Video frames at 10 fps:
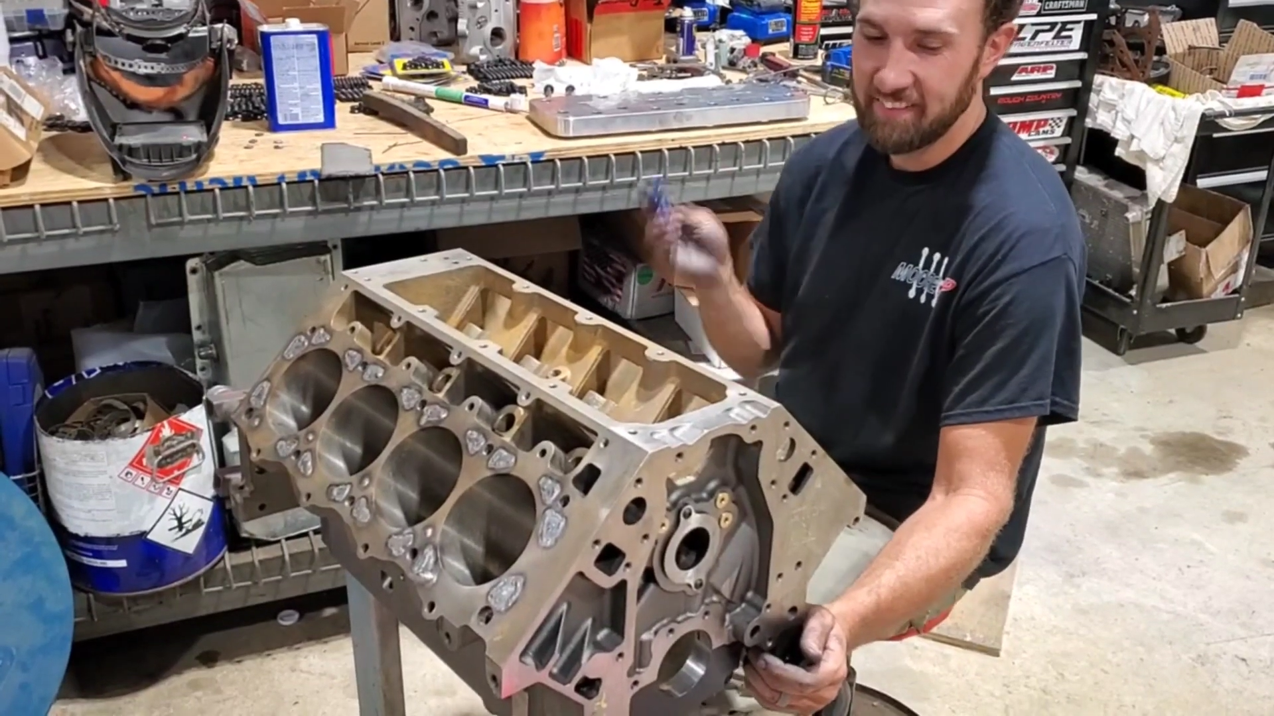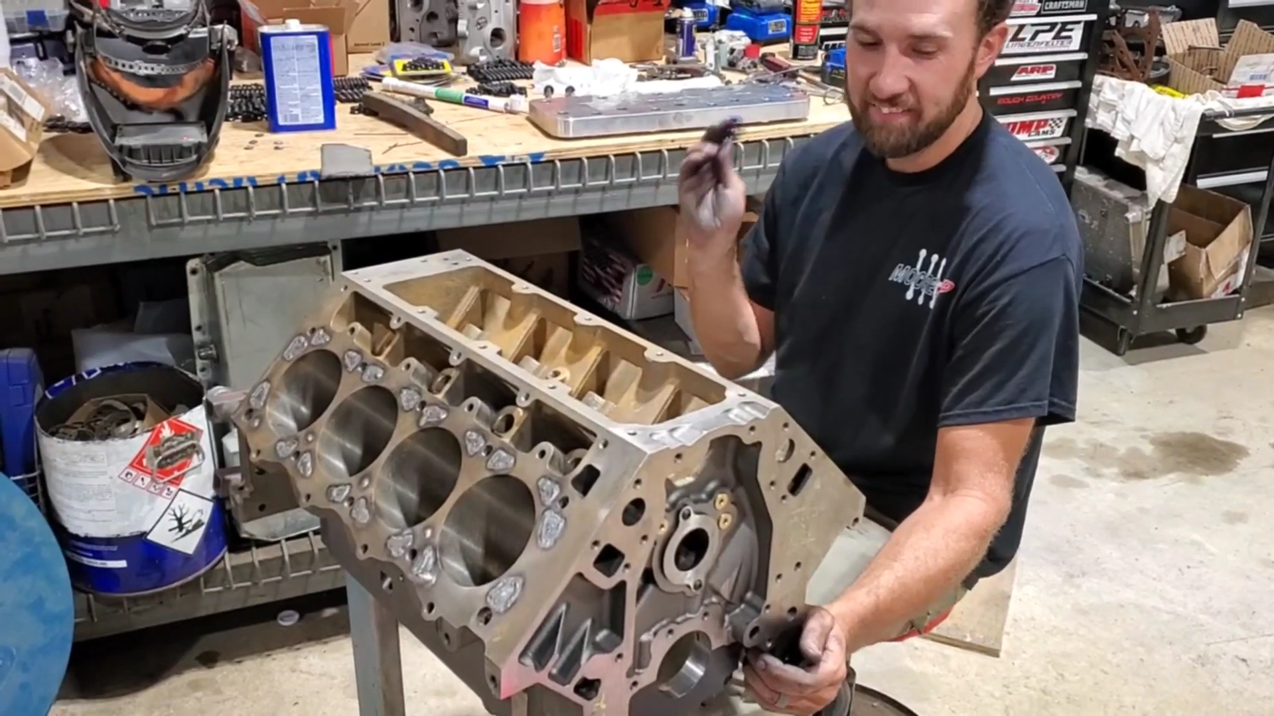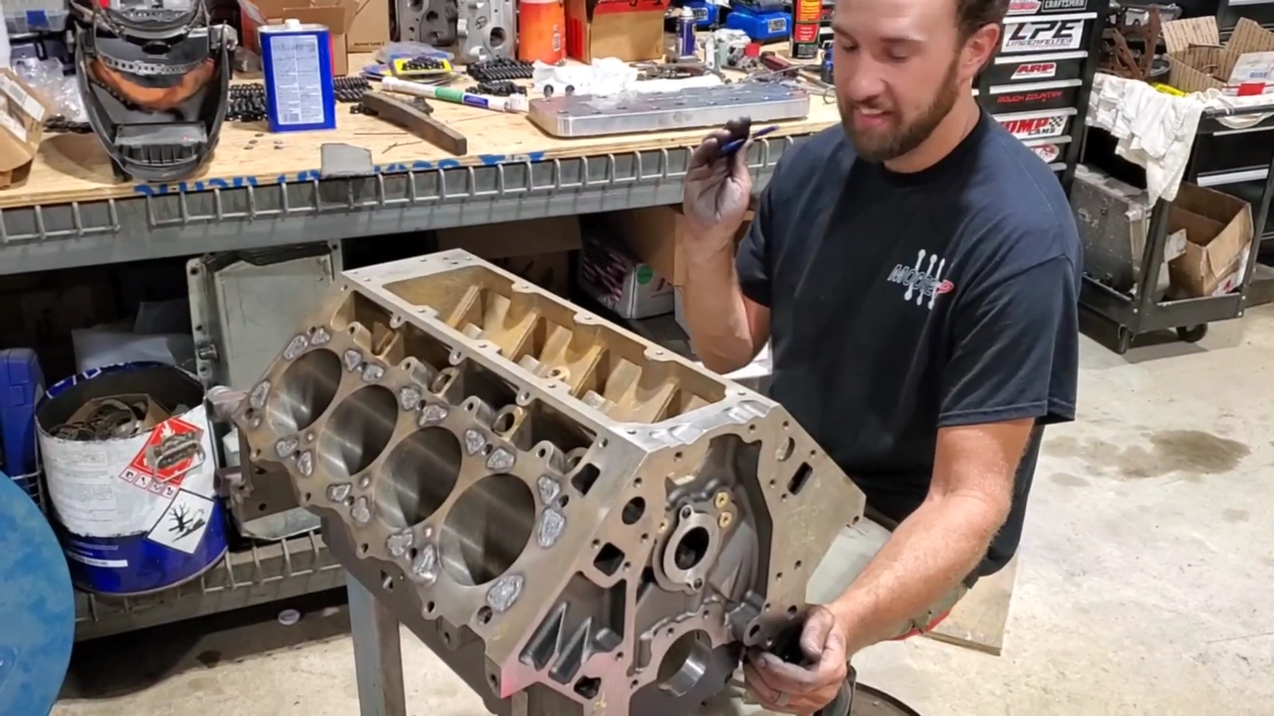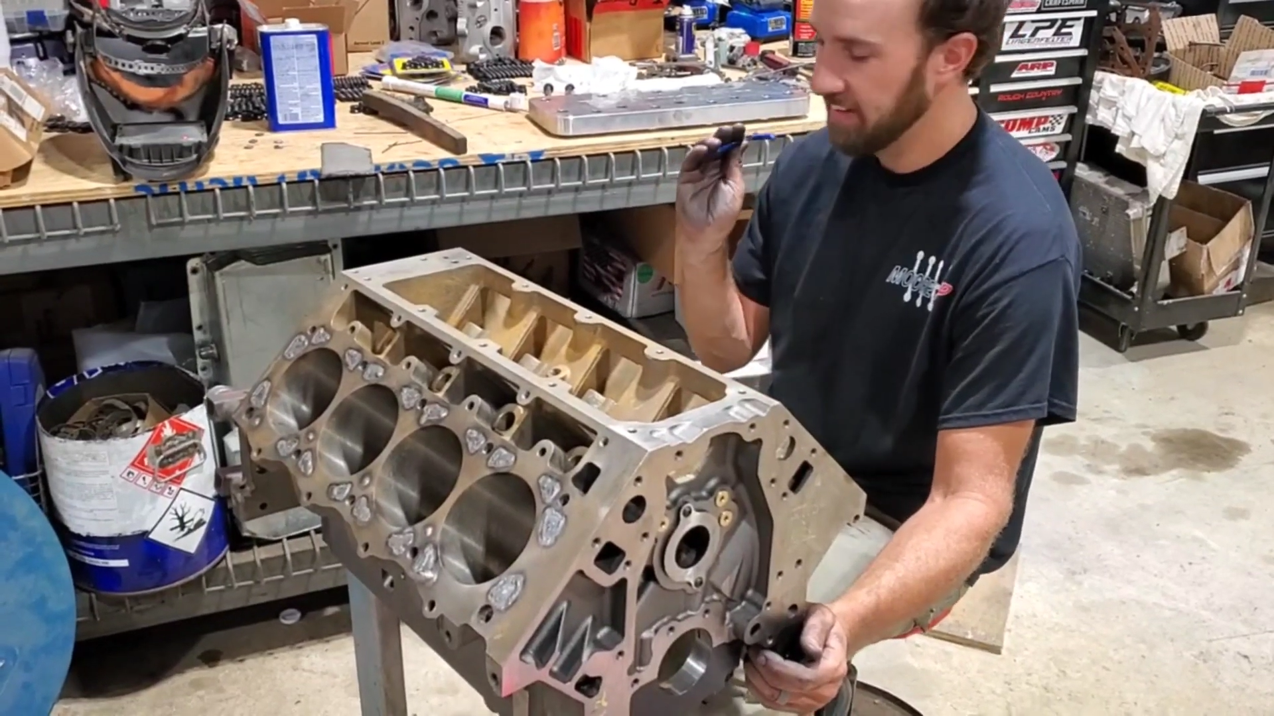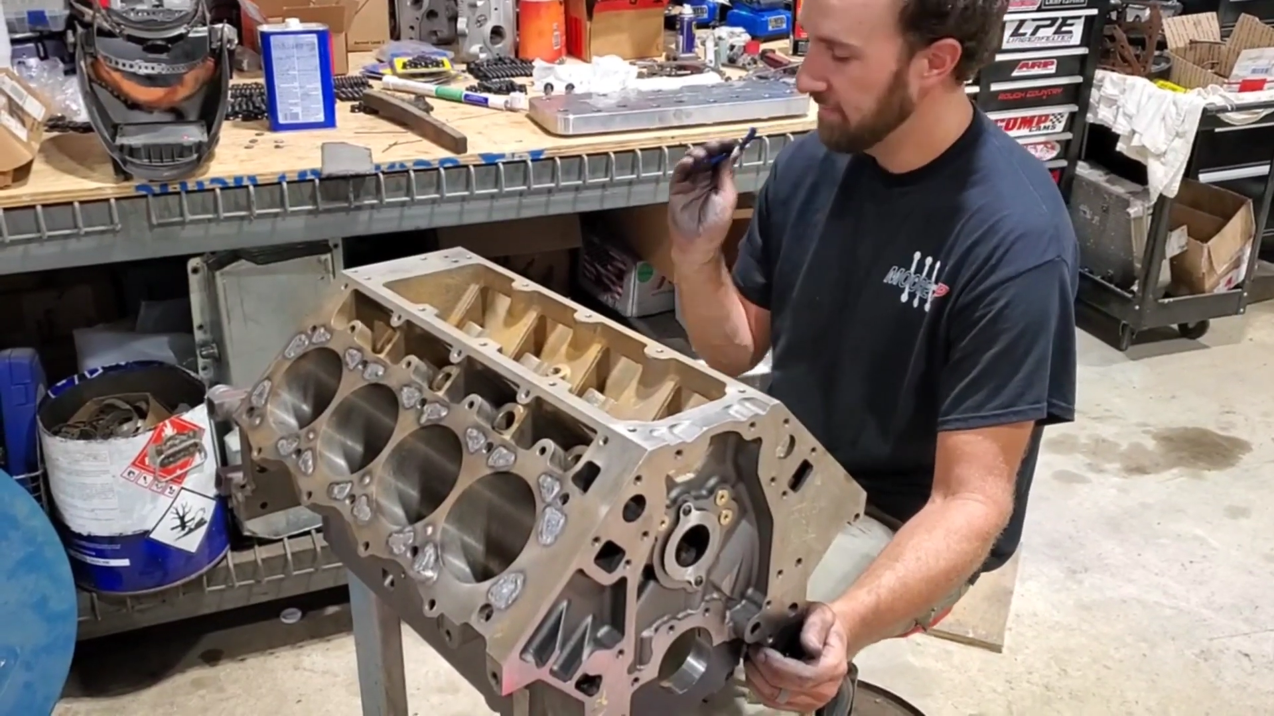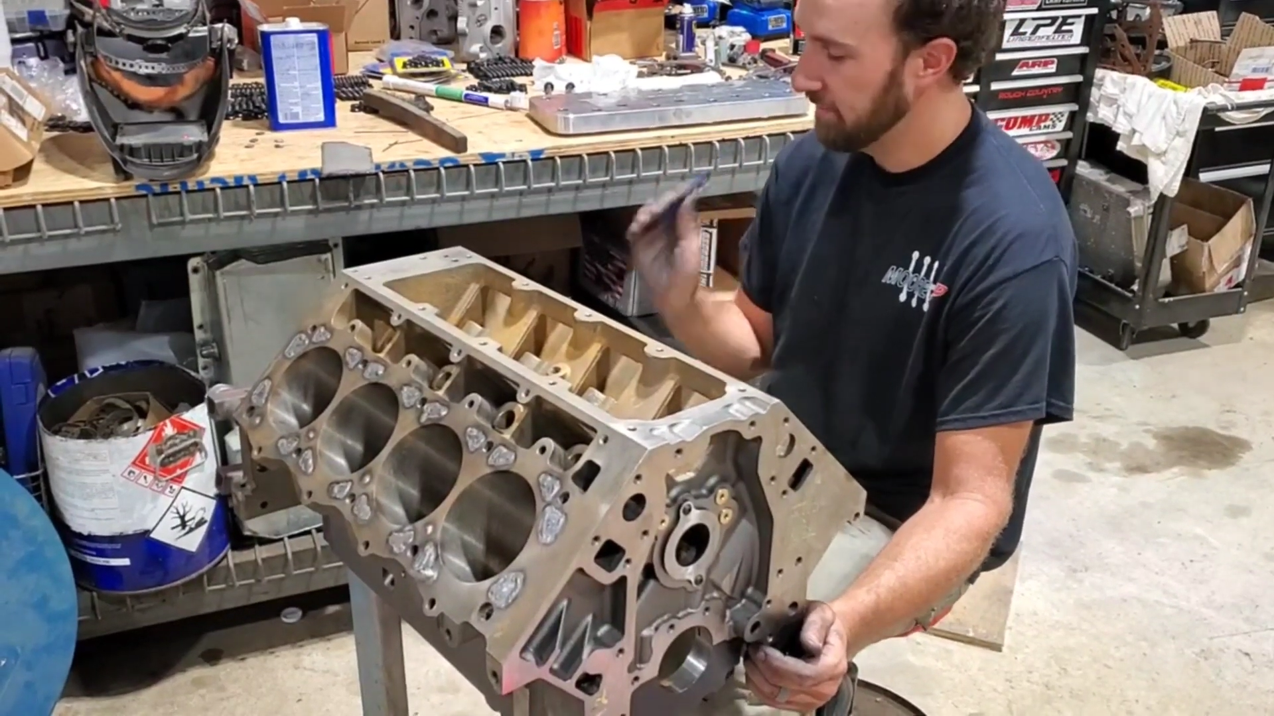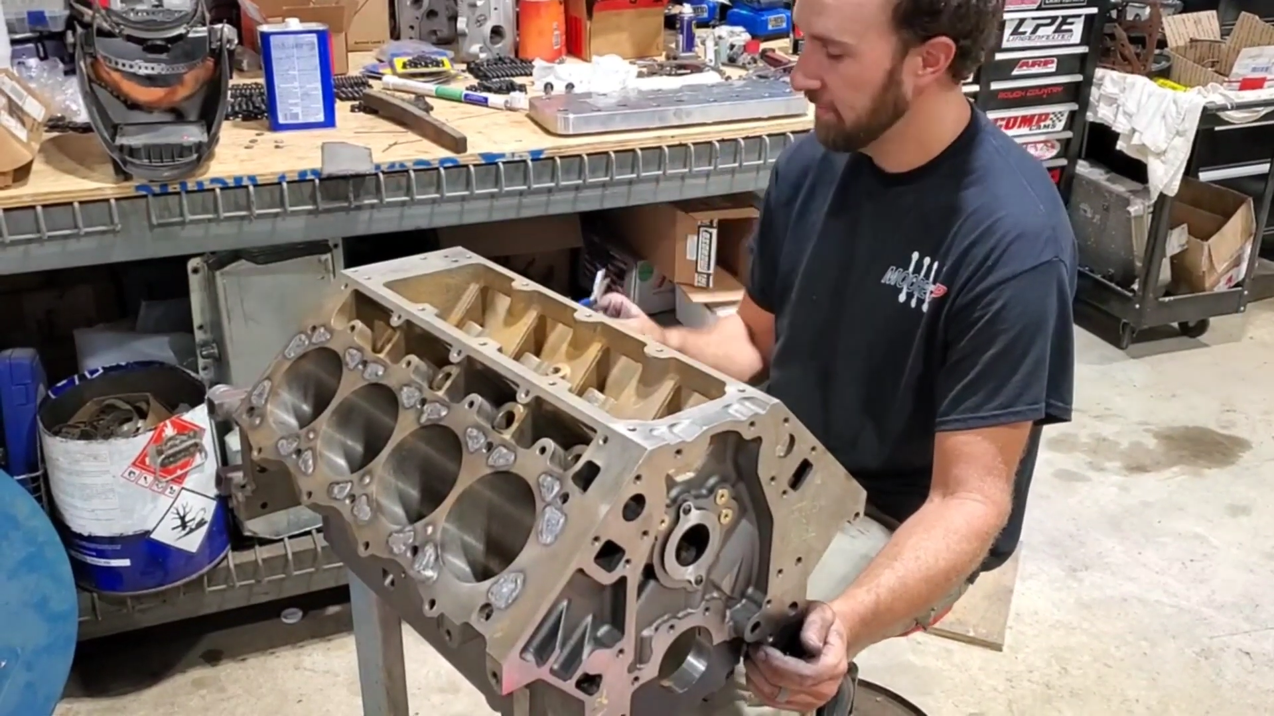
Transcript: But